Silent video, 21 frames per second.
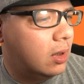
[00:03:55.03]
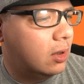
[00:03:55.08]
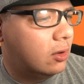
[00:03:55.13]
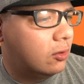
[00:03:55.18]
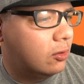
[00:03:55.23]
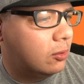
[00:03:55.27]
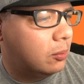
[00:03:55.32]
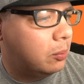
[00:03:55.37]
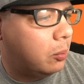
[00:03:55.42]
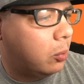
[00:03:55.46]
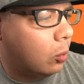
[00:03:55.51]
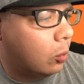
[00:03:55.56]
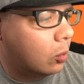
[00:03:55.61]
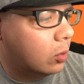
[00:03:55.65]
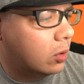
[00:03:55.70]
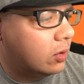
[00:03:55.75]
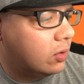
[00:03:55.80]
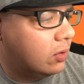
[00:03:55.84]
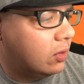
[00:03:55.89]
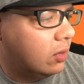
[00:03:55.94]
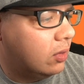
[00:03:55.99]

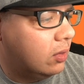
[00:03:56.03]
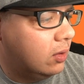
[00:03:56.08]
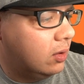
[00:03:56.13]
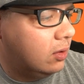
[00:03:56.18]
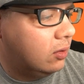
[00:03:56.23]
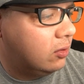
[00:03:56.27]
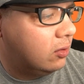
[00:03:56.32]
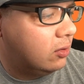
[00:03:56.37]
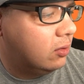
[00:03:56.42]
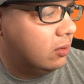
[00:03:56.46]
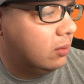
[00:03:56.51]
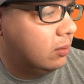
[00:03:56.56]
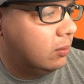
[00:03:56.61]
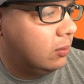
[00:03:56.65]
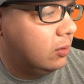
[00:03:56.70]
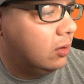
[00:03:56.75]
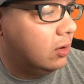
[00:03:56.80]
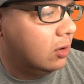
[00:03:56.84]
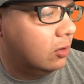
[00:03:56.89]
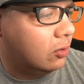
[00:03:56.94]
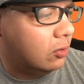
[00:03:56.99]
export this.
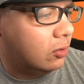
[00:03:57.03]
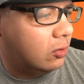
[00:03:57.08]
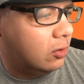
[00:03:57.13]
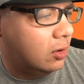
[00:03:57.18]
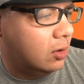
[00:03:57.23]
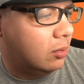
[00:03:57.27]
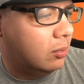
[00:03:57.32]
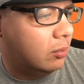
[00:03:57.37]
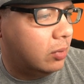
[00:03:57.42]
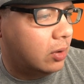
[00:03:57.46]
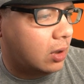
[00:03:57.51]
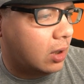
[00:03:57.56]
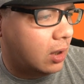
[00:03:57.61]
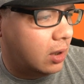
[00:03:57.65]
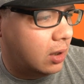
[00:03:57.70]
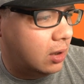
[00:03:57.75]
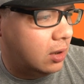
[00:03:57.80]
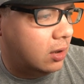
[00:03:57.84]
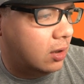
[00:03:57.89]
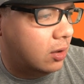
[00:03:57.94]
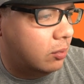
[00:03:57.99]
You guys are seeing
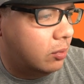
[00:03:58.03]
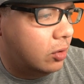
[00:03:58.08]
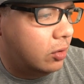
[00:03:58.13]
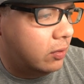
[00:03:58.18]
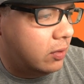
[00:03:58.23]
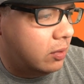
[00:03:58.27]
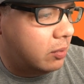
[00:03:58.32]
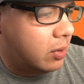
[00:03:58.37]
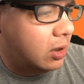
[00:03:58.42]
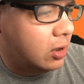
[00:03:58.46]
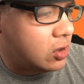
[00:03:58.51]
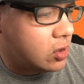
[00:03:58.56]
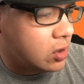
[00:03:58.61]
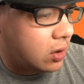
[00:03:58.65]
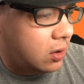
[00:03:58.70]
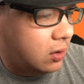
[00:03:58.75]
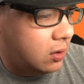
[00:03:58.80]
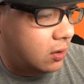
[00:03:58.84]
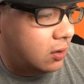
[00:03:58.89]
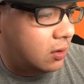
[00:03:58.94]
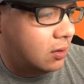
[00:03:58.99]
behind the movie magic
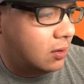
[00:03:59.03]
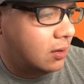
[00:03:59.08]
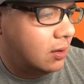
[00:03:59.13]
here.